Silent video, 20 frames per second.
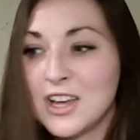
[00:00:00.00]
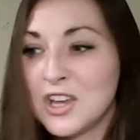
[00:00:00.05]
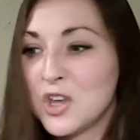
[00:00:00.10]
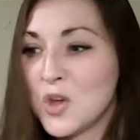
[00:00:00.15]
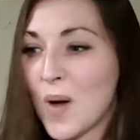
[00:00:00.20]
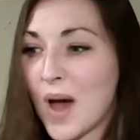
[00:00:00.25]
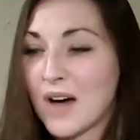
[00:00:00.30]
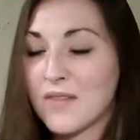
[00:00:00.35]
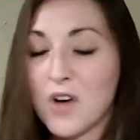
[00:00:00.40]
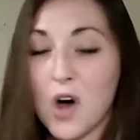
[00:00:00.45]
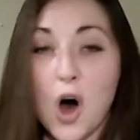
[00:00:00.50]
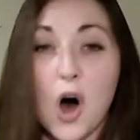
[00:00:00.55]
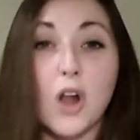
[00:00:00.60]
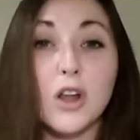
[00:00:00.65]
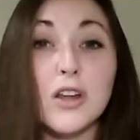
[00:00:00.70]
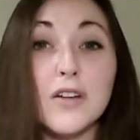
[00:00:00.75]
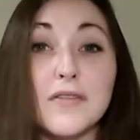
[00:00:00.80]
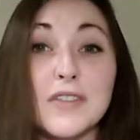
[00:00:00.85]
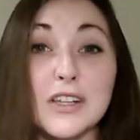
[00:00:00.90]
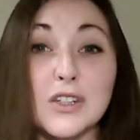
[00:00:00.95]
you have
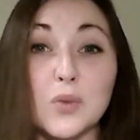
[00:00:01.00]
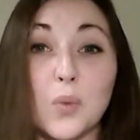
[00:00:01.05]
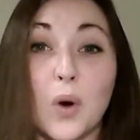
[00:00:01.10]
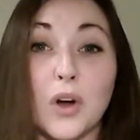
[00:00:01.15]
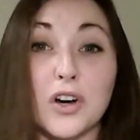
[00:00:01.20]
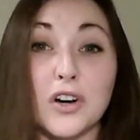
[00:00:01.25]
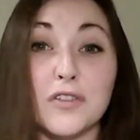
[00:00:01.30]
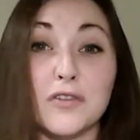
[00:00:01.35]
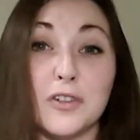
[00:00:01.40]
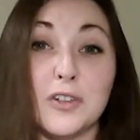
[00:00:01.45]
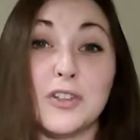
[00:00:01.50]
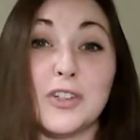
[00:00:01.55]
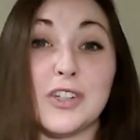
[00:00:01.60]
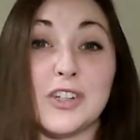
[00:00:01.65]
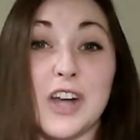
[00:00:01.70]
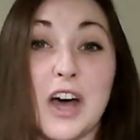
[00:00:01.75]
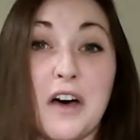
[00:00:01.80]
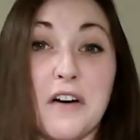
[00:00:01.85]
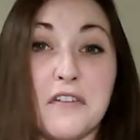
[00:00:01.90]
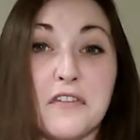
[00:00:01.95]
all of this wonderful
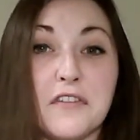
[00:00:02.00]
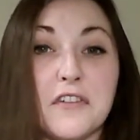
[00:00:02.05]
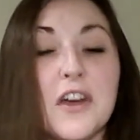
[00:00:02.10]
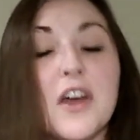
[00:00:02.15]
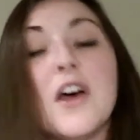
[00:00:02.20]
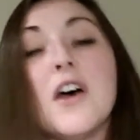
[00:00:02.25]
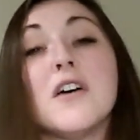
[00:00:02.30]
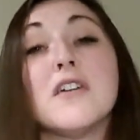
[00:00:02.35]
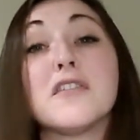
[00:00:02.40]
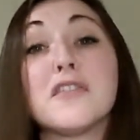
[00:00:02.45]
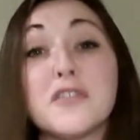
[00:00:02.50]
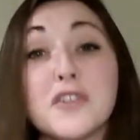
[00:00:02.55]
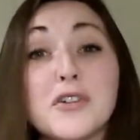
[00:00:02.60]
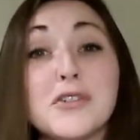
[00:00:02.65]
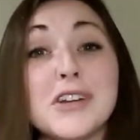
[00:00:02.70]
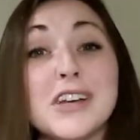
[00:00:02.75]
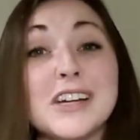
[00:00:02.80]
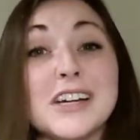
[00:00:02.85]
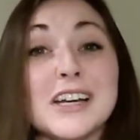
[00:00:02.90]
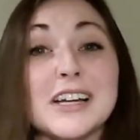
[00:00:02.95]
stuff,
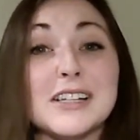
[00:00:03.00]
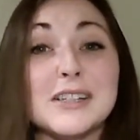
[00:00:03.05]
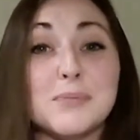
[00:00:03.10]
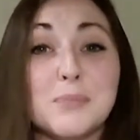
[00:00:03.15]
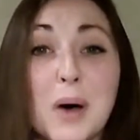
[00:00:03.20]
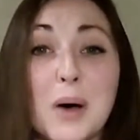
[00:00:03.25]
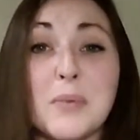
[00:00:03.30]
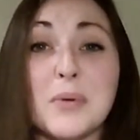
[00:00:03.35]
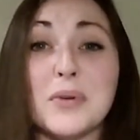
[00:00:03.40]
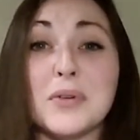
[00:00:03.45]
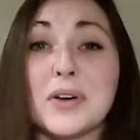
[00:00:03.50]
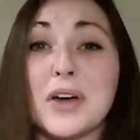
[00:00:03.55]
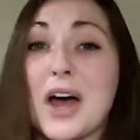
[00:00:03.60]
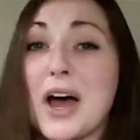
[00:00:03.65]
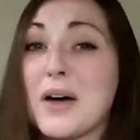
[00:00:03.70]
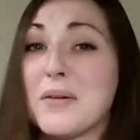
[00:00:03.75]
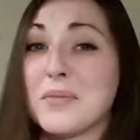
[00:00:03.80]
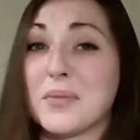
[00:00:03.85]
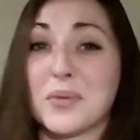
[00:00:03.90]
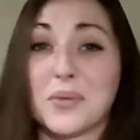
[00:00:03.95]
fruitiness,
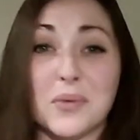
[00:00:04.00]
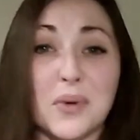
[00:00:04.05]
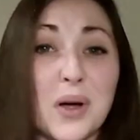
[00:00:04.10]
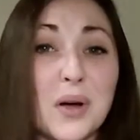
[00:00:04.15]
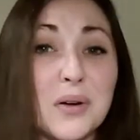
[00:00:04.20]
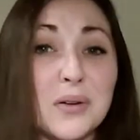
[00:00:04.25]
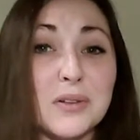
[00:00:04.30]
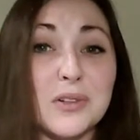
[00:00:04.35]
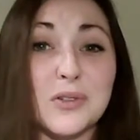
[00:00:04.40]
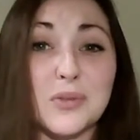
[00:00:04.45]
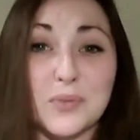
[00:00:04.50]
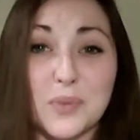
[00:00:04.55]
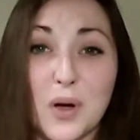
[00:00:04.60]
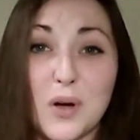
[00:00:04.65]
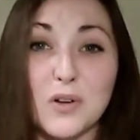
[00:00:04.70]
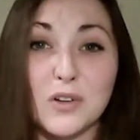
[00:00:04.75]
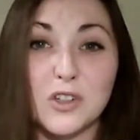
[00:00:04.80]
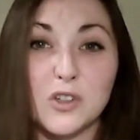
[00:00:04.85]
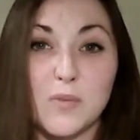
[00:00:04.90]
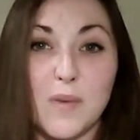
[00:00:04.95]
bubblegum, rose,
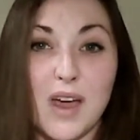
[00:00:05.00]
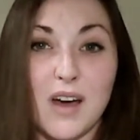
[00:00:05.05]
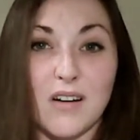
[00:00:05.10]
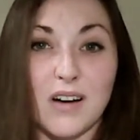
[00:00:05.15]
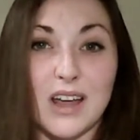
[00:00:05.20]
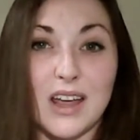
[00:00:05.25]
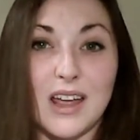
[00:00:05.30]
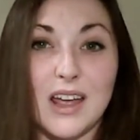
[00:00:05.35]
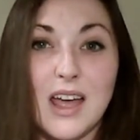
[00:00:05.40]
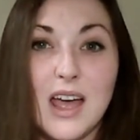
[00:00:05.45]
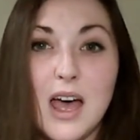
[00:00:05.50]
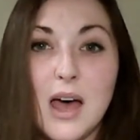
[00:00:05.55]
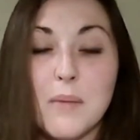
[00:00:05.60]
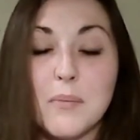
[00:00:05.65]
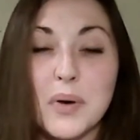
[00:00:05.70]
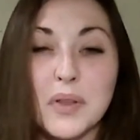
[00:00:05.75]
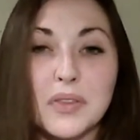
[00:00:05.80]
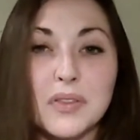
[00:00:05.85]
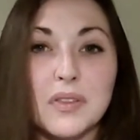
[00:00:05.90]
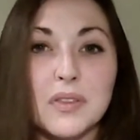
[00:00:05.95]
rosemary,
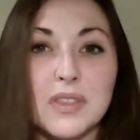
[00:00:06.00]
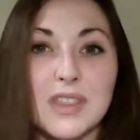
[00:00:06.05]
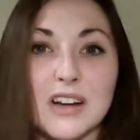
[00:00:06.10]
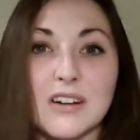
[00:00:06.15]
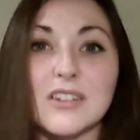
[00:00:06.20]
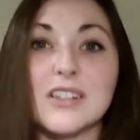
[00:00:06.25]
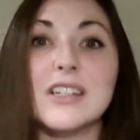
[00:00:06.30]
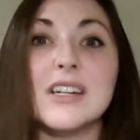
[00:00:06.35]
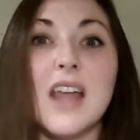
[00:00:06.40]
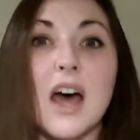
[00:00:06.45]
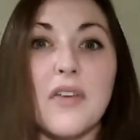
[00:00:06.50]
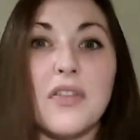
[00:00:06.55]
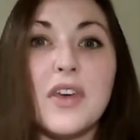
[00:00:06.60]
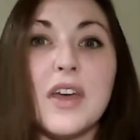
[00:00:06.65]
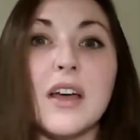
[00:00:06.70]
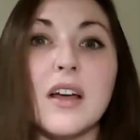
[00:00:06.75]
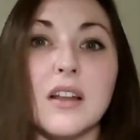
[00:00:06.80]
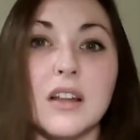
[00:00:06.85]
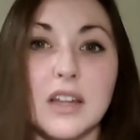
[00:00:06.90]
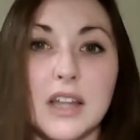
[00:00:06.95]
but there's
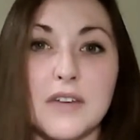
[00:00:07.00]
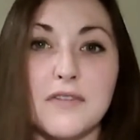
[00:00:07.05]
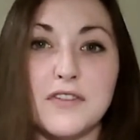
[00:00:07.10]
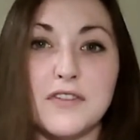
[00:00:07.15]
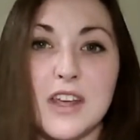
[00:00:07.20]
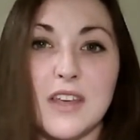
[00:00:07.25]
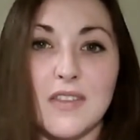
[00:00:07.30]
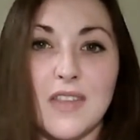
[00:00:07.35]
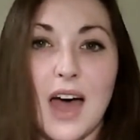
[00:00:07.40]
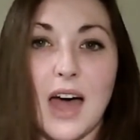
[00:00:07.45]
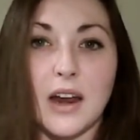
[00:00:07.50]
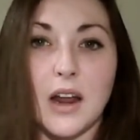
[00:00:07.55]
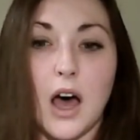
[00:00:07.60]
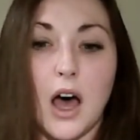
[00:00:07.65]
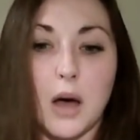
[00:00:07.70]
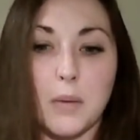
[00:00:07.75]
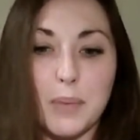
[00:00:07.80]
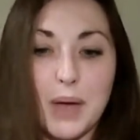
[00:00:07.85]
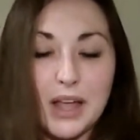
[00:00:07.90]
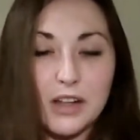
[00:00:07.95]
nothing lifting that
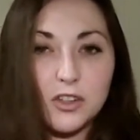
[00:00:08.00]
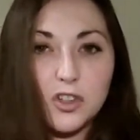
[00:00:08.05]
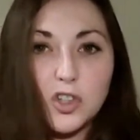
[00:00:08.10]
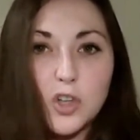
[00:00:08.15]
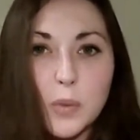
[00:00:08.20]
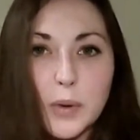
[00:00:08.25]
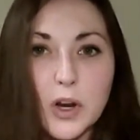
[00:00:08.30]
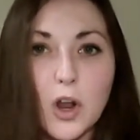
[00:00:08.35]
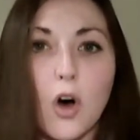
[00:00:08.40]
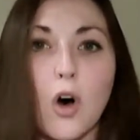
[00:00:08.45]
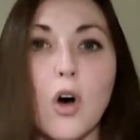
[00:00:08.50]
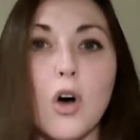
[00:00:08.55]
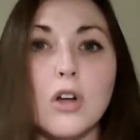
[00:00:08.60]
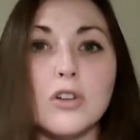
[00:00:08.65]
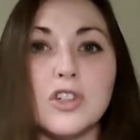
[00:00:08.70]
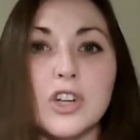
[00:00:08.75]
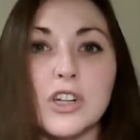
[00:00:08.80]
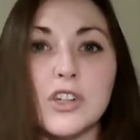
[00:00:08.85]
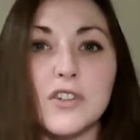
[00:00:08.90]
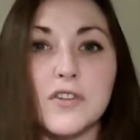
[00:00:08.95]
up. And so it all
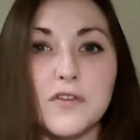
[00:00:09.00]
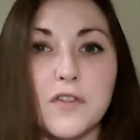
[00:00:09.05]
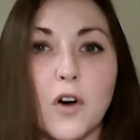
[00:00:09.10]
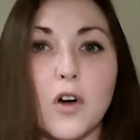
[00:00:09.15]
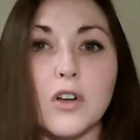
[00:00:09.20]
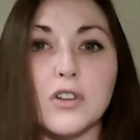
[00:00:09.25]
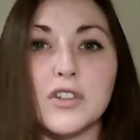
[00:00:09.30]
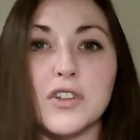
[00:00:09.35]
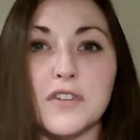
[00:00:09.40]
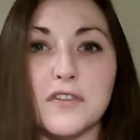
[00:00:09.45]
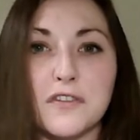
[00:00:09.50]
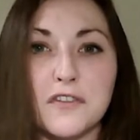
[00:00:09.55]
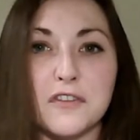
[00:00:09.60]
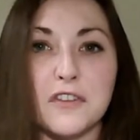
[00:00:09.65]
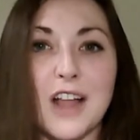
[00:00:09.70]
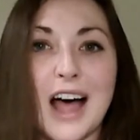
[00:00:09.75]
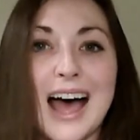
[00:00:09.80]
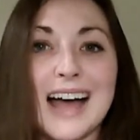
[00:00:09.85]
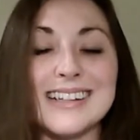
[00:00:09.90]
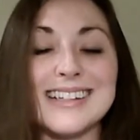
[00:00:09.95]
just falls
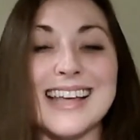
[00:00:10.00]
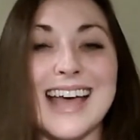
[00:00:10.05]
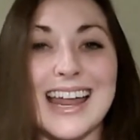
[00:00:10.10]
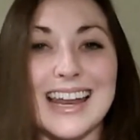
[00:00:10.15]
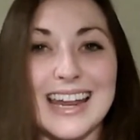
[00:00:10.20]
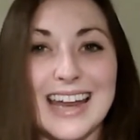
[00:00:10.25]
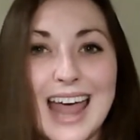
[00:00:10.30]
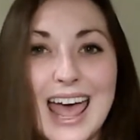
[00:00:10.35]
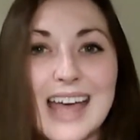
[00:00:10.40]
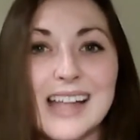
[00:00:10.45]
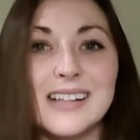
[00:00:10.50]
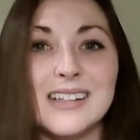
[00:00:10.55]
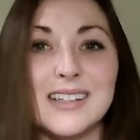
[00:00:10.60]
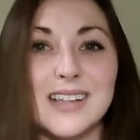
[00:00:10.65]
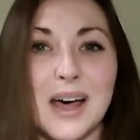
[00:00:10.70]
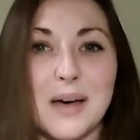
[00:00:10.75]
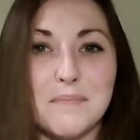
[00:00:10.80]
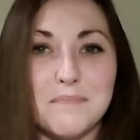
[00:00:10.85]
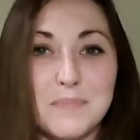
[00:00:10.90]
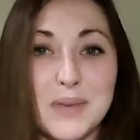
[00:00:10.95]
flat and it ends
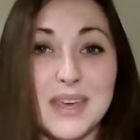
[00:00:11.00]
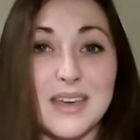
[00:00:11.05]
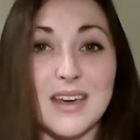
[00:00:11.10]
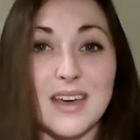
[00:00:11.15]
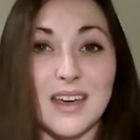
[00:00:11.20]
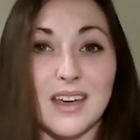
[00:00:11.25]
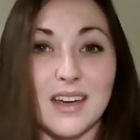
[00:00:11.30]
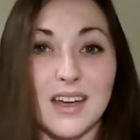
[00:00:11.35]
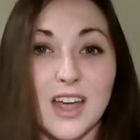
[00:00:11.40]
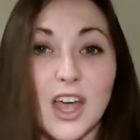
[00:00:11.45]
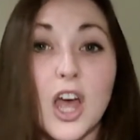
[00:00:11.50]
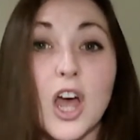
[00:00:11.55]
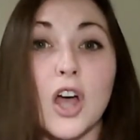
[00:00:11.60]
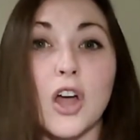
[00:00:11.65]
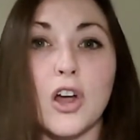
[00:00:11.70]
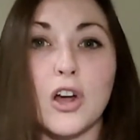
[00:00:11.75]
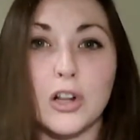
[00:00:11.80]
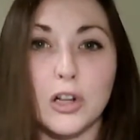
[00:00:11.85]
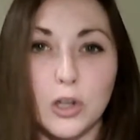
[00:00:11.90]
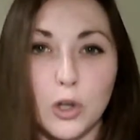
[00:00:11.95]
up being
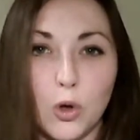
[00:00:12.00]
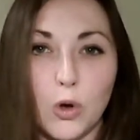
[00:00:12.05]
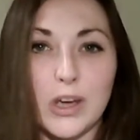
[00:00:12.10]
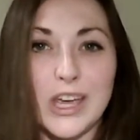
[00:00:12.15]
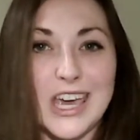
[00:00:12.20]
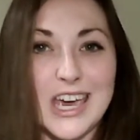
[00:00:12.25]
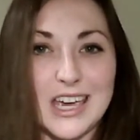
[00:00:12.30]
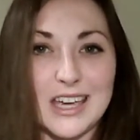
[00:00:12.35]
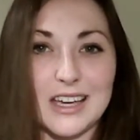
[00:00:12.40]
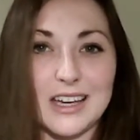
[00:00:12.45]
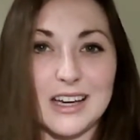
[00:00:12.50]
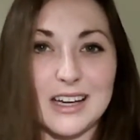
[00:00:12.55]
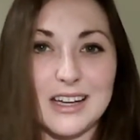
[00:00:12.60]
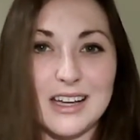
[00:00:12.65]
cloying.